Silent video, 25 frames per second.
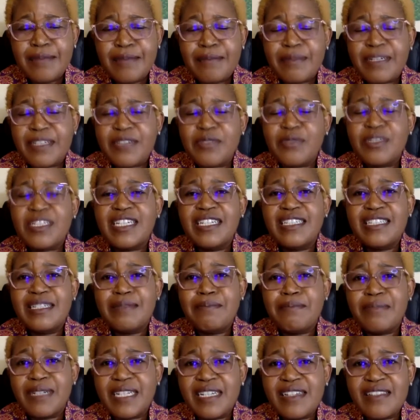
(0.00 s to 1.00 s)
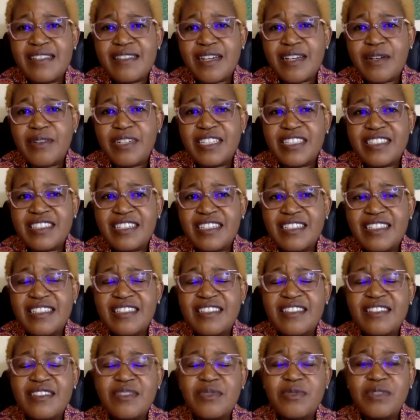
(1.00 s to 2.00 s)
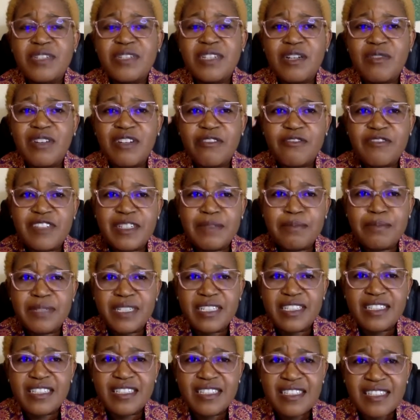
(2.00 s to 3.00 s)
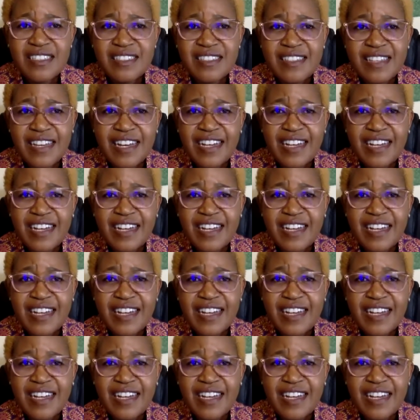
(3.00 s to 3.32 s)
But we can embrace our challenges when our vibration is